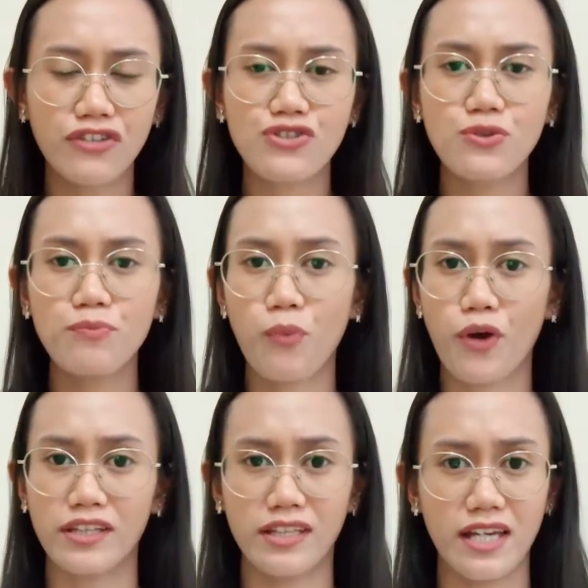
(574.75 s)
the
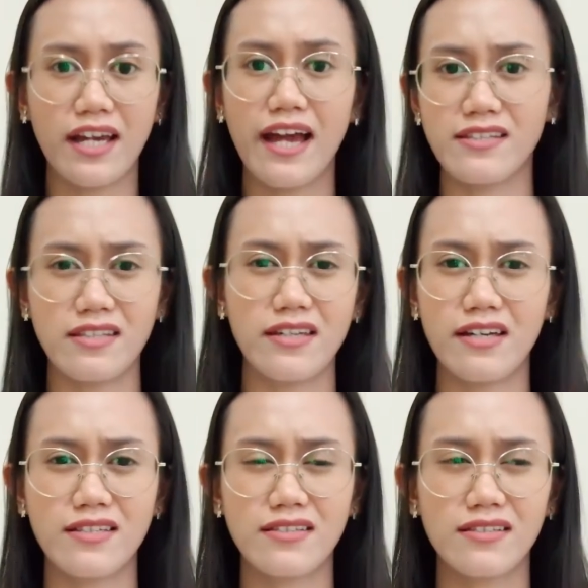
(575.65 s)
supporting
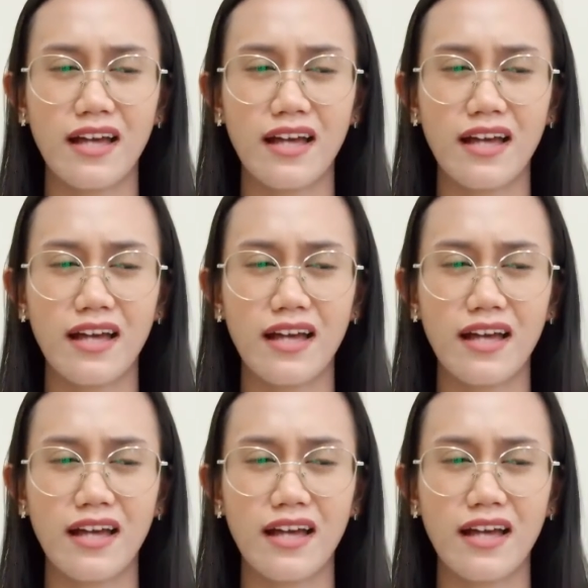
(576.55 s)
ideas.